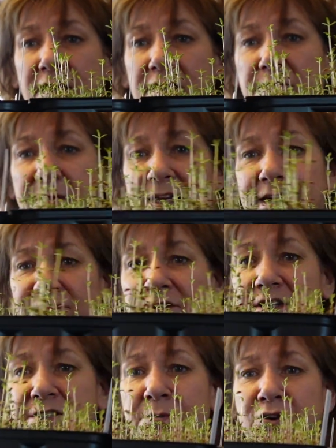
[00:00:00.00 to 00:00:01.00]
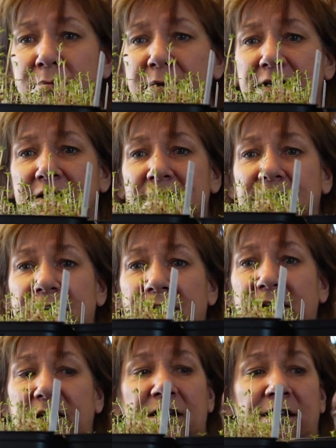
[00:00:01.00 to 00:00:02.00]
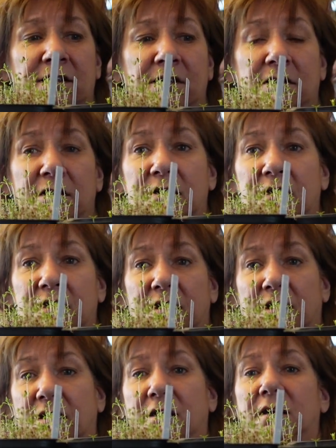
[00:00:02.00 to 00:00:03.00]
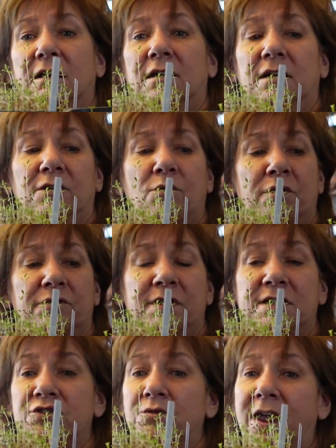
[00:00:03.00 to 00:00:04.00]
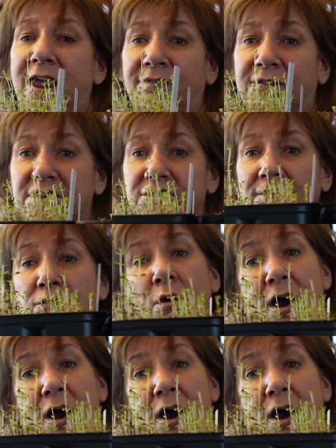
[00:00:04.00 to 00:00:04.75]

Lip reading: You might have to experiment to see a quarter inch to a half inch of